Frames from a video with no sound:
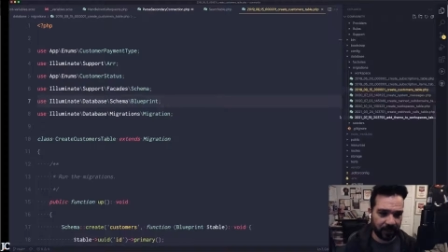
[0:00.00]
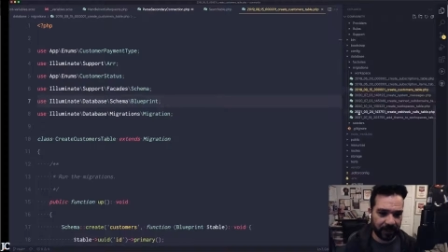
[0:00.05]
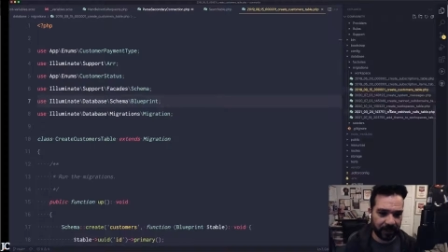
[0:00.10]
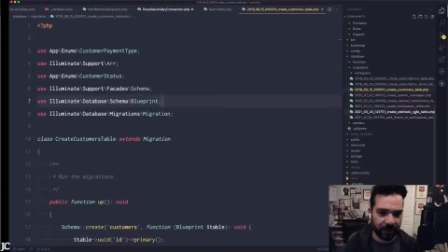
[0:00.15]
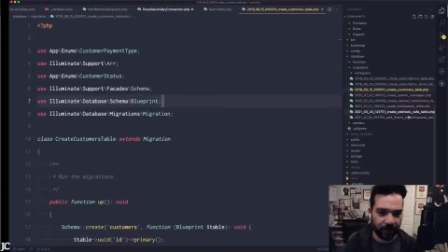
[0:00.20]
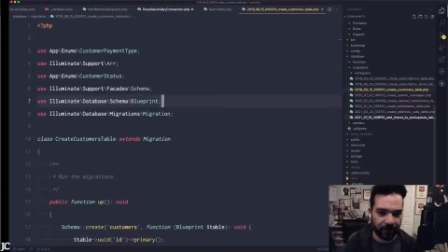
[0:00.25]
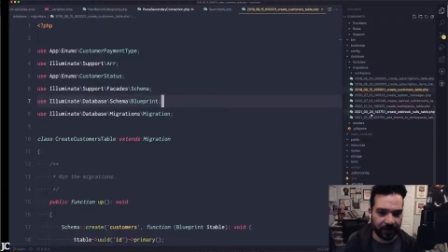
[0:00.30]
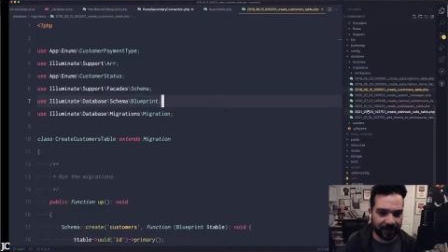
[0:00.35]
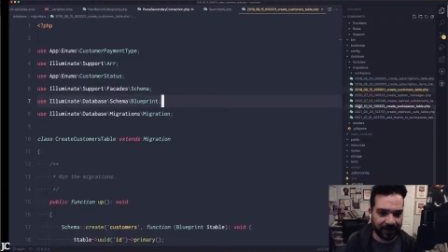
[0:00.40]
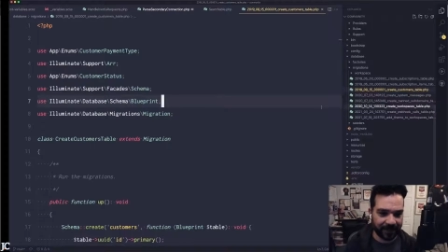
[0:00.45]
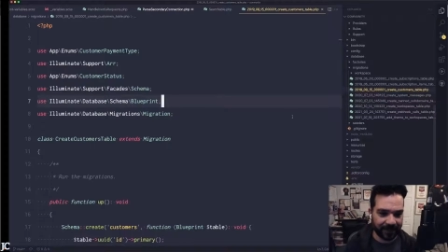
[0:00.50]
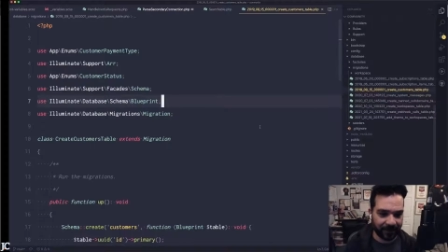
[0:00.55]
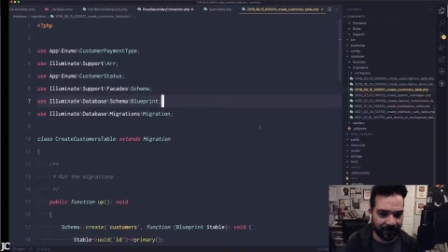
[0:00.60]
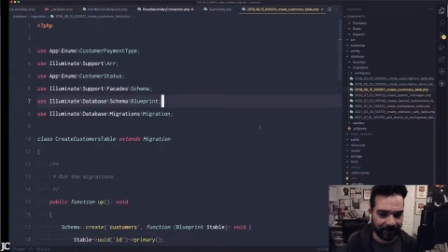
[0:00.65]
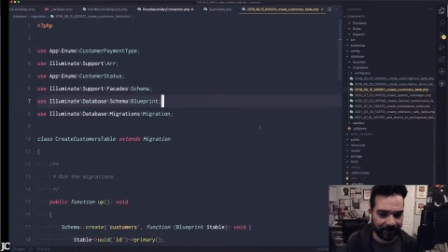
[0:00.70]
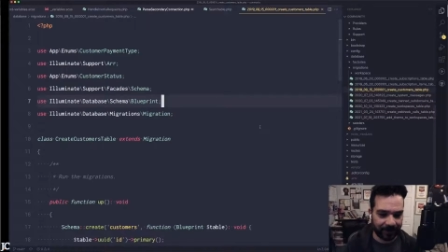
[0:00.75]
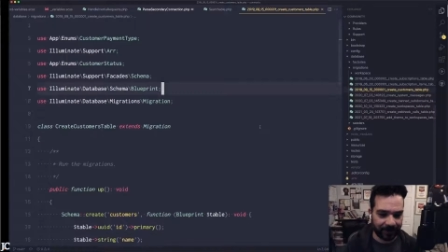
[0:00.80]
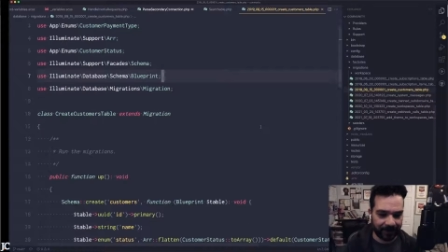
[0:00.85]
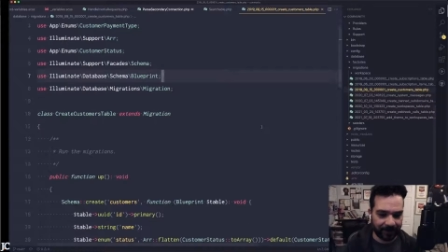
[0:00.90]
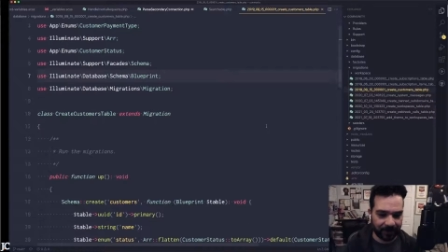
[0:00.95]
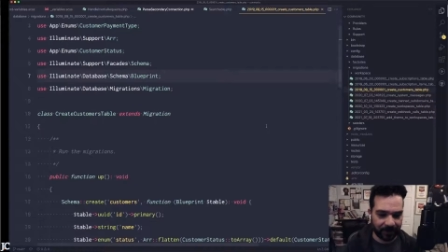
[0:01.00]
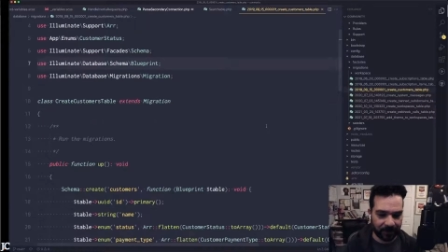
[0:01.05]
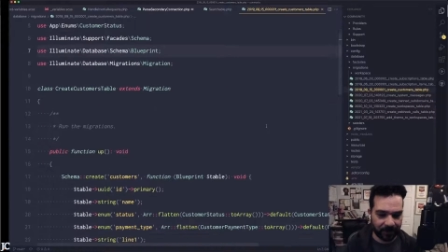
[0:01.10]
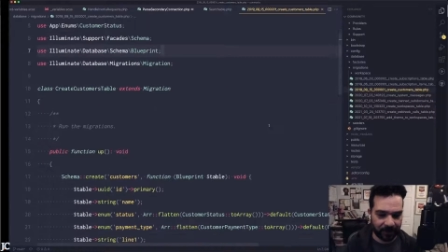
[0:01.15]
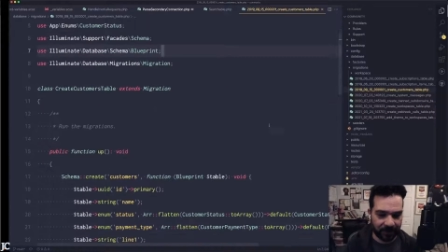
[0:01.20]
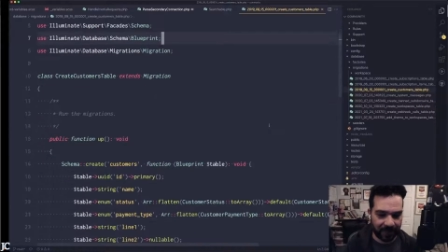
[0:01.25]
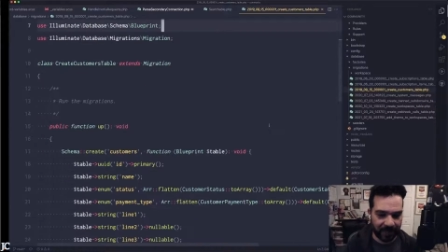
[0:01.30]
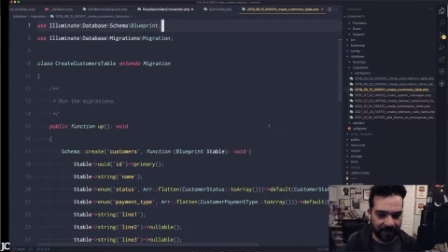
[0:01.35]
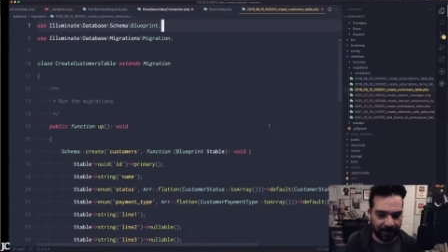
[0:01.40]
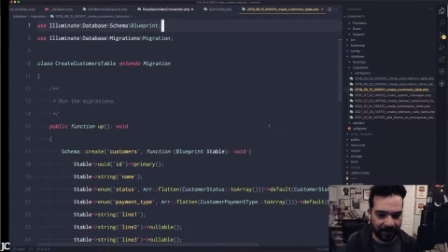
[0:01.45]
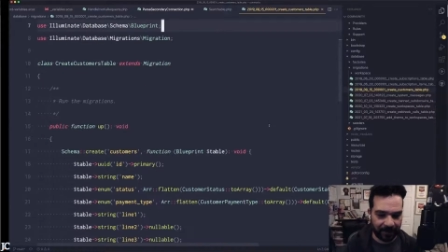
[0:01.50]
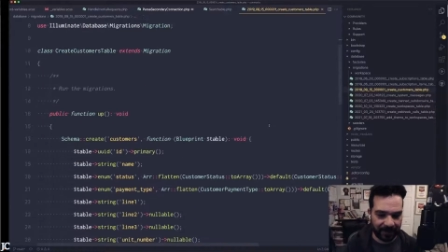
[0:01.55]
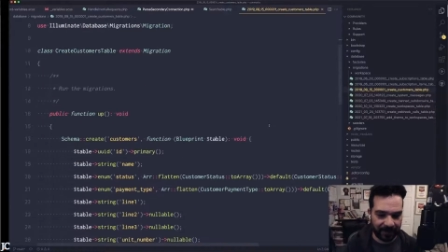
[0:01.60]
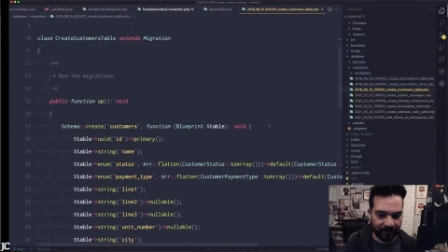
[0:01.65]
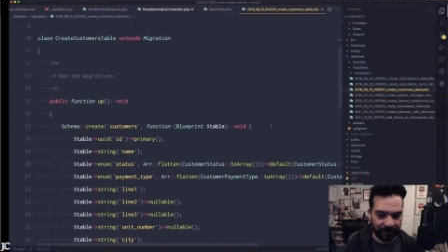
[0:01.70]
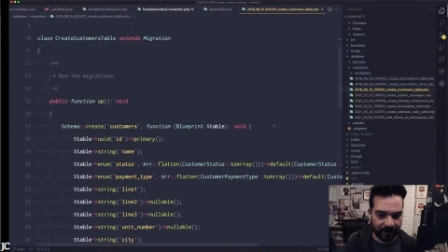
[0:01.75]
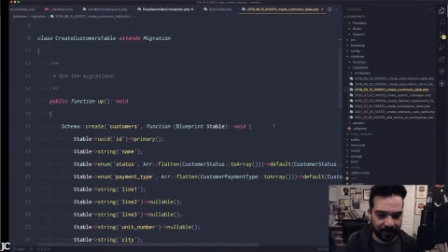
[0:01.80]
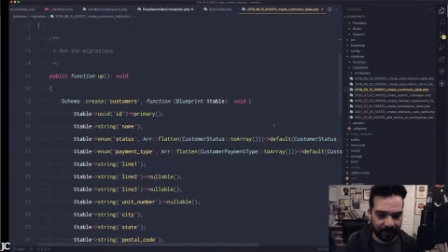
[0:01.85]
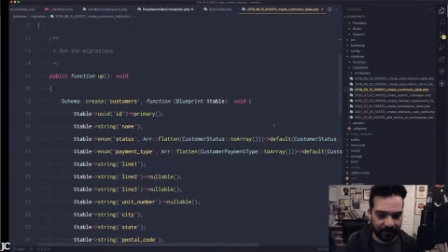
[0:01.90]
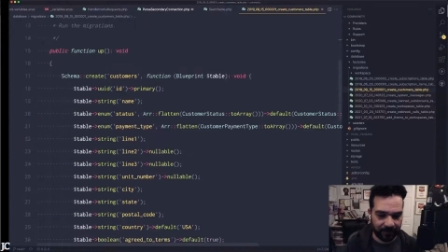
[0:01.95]
I don't necessarily like to just copy
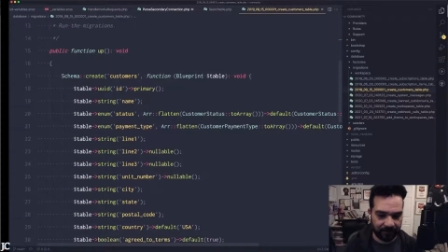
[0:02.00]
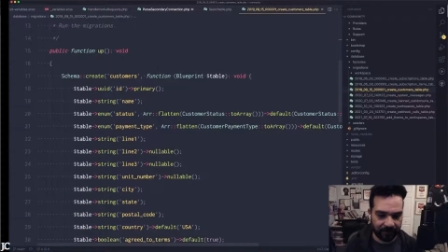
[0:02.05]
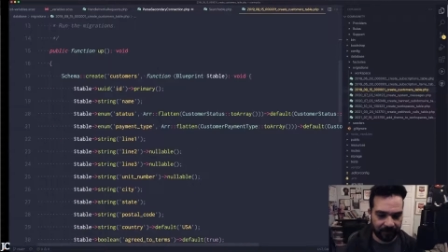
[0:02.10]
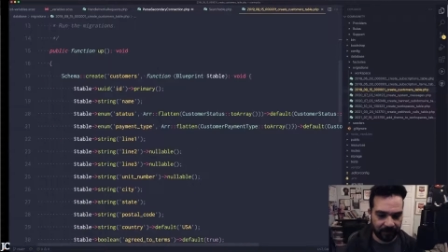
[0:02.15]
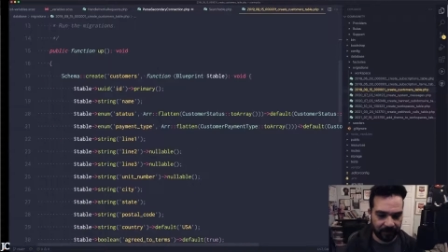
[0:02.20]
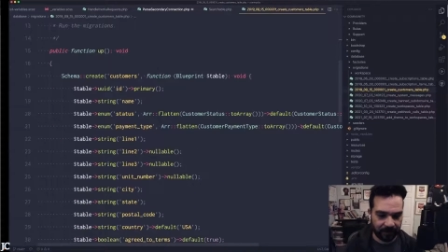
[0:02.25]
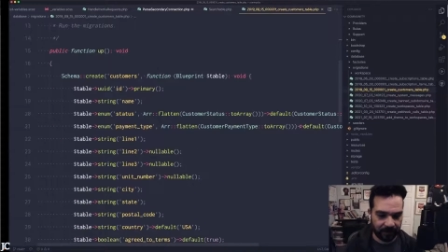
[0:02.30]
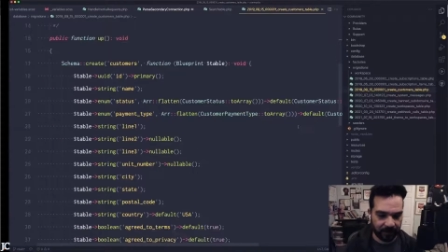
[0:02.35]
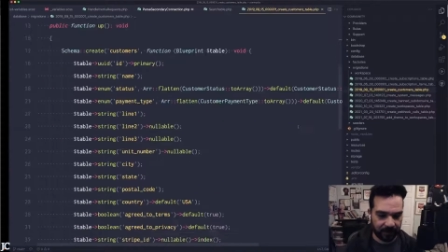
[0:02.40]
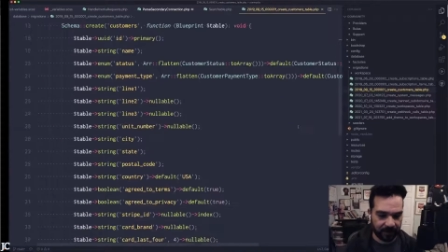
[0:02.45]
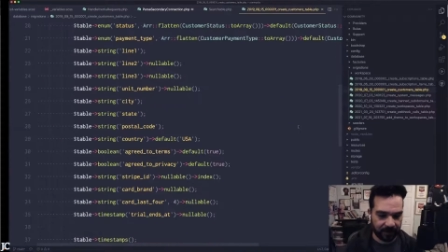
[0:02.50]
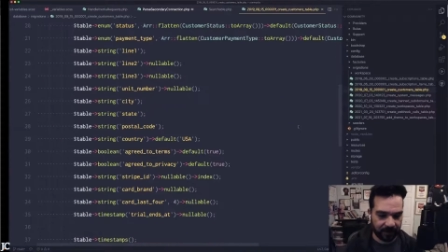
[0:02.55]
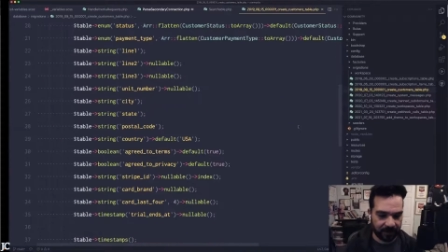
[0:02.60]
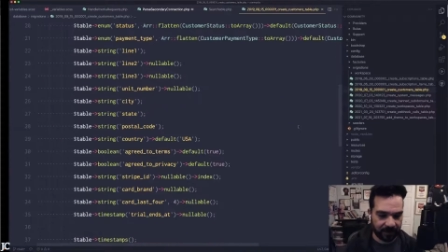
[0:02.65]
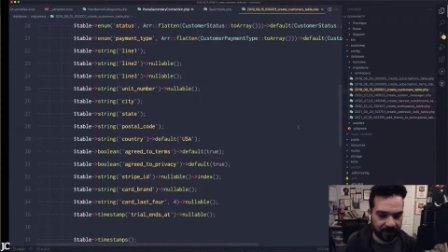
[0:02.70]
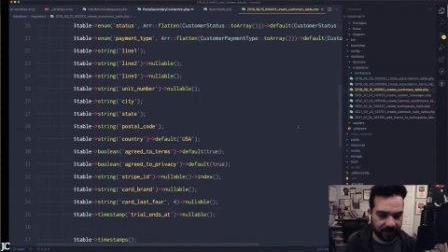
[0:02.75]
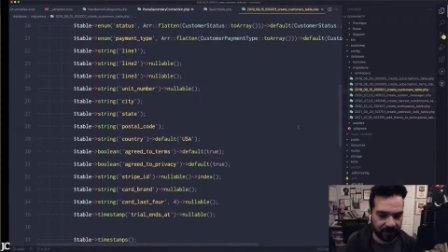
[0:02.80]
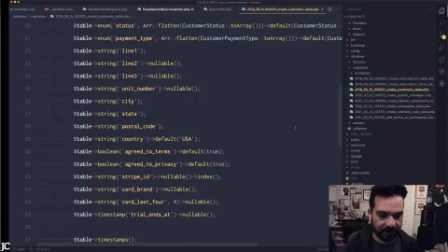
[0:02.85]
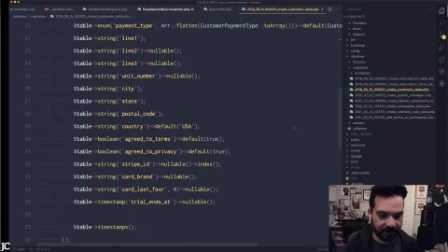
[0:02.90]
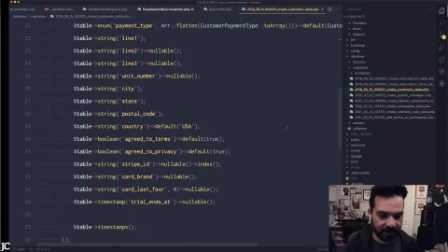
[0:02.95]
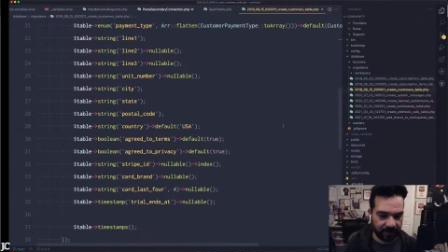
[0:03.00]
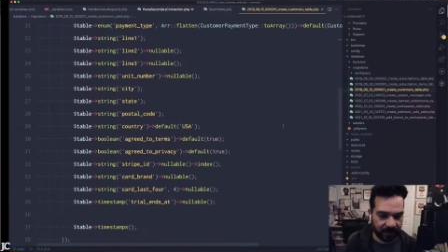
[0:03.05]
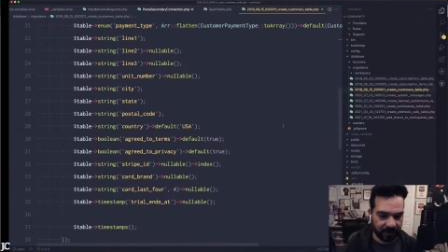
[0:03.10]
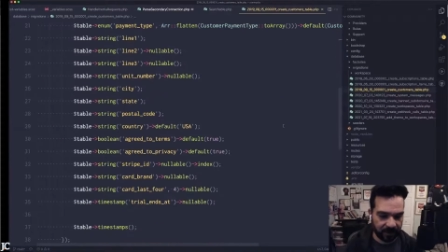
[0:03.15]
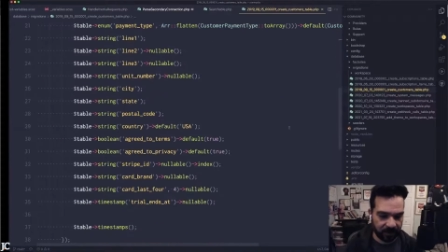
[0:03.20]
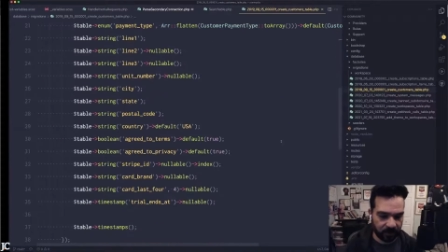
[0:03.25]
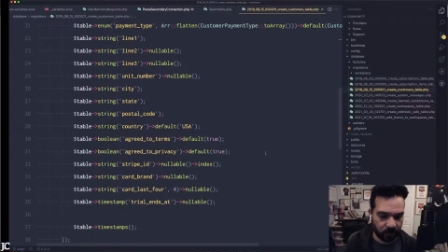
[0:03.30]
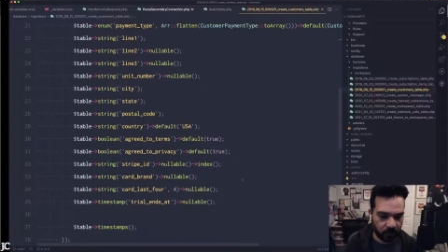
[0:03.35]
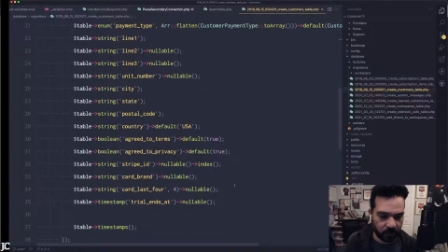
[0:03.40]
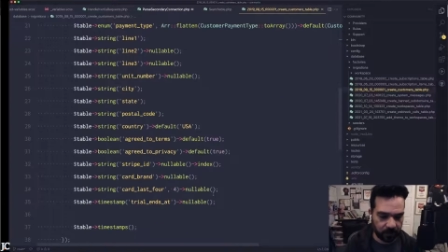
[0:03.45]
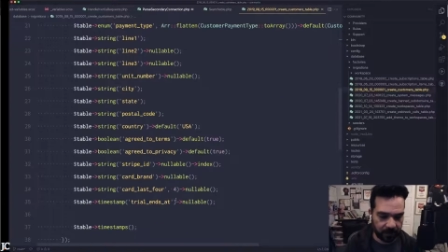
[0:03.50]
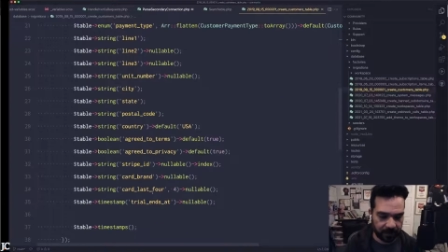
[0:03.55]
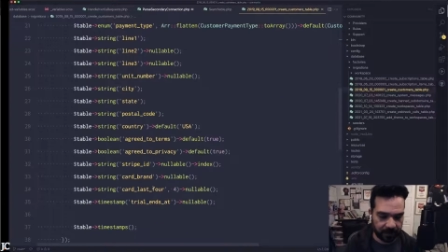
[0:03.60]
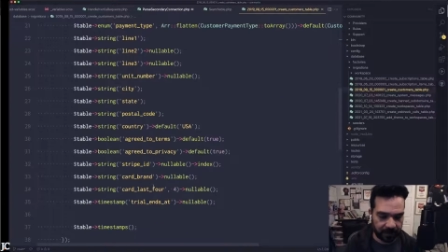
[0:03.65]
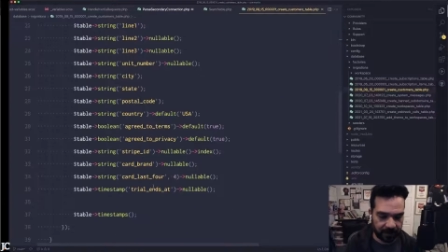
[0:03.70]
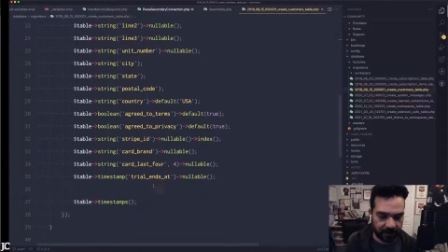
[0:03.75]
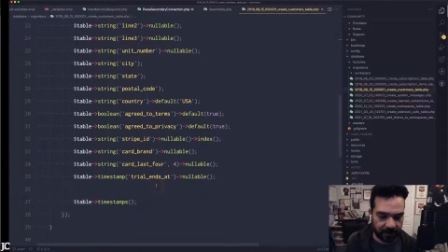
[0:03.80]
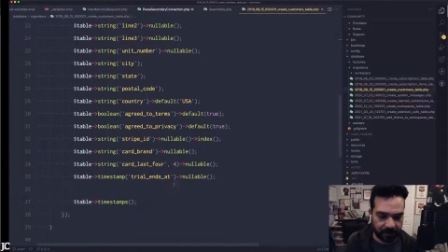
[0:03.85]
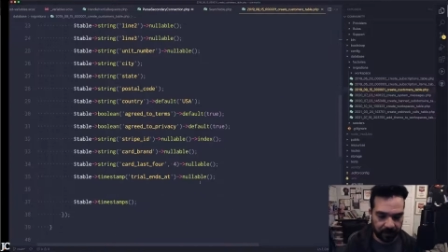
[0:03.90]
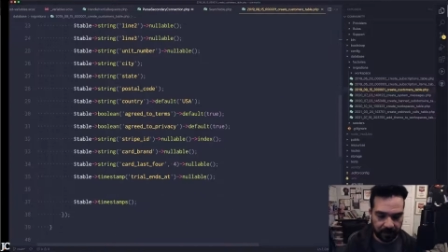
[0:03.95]
everything from these things to make it just work like
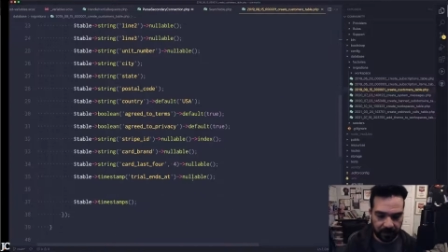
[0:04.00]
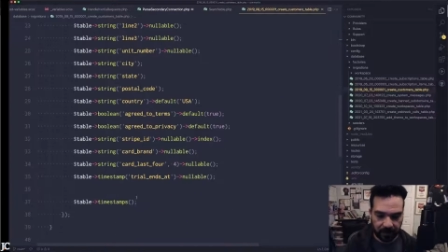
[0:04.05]
that.